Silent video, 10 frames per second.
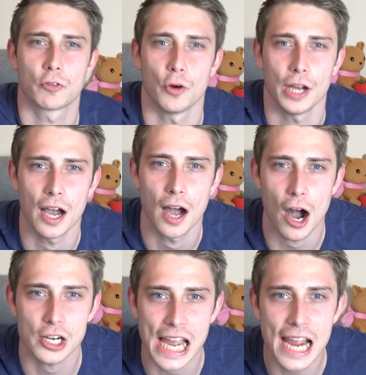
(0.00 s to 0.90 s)
for you,
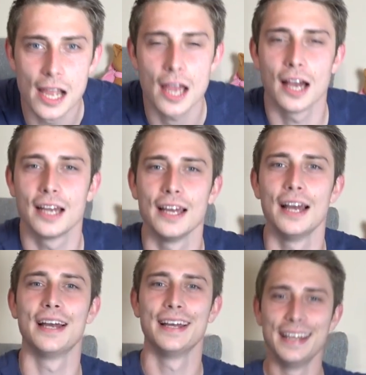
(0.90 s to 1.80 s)
okay?
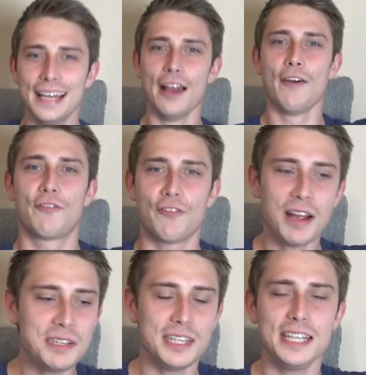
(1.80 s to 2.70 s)

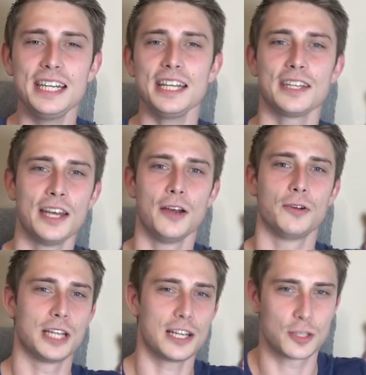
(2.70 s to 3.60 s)
Find an idiot
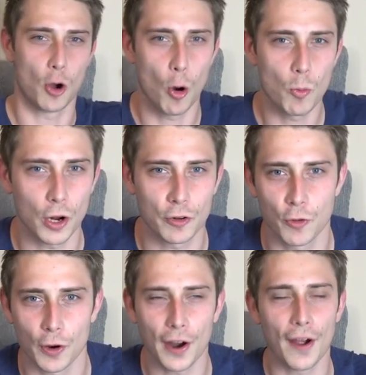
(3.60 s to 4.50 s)
who does the homework
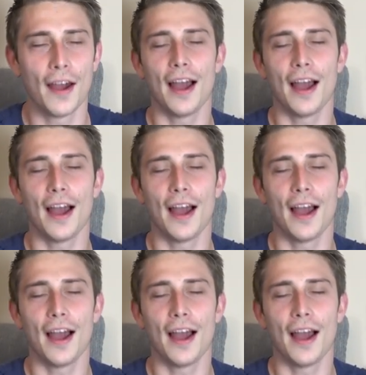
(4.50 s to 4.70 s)
for you,